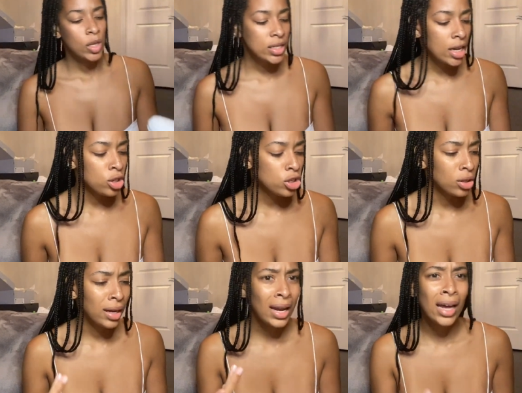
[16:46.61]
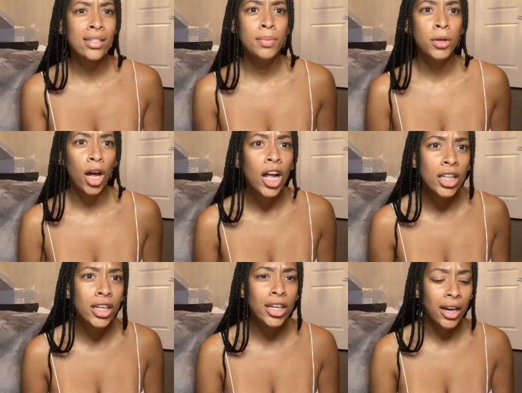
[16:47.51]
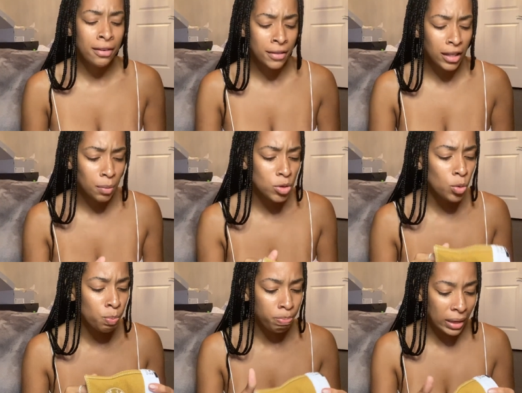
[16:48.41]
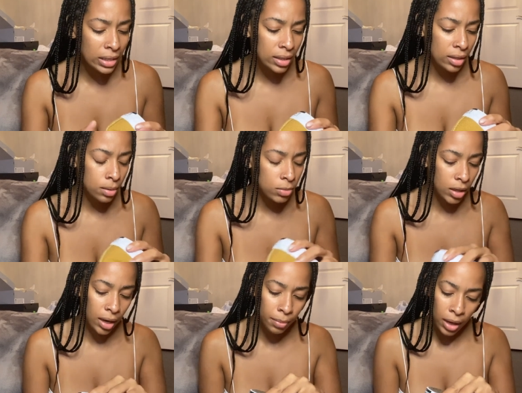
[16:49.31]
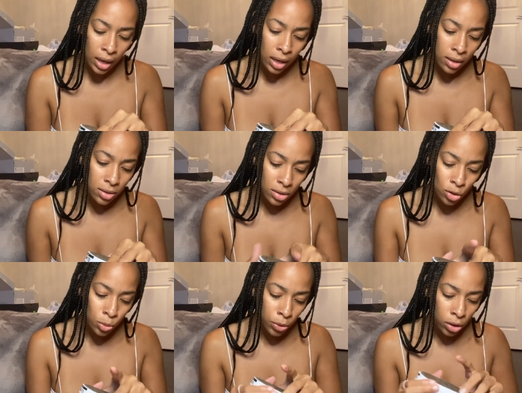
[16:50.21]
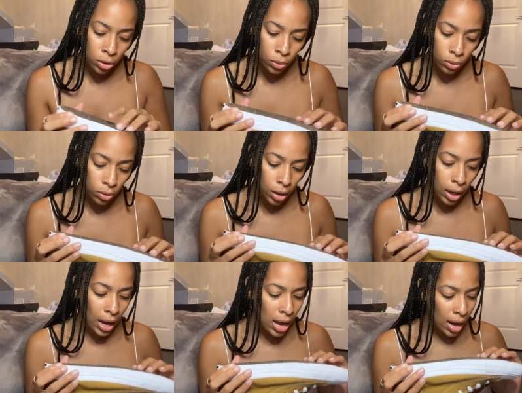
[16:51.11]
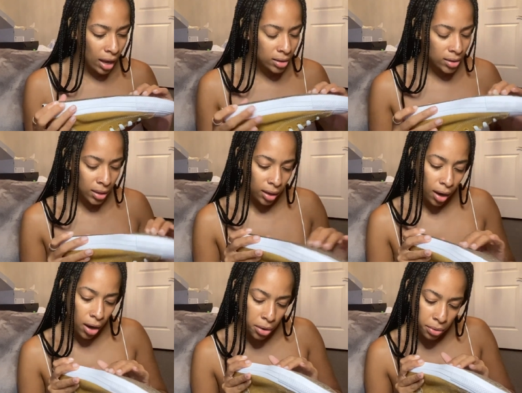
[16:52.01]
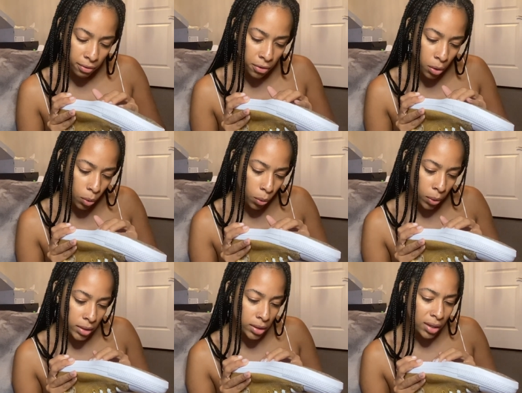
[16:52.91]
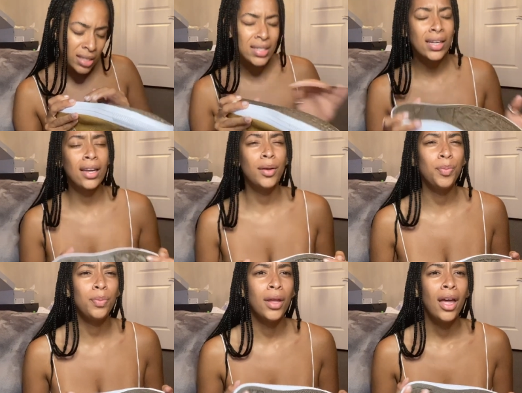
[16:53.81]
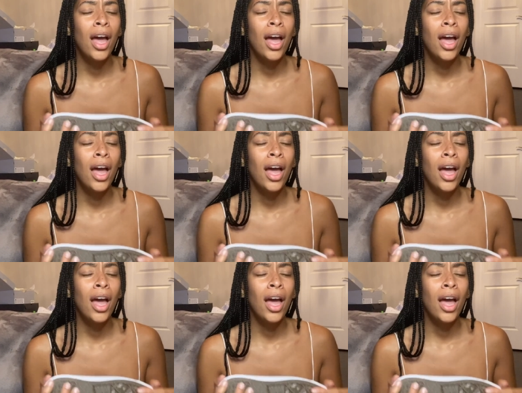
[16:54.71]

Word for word: essential and add some color i feel like i'm so basic sometimes this is super cute and it has like i don't even know what to, it's like um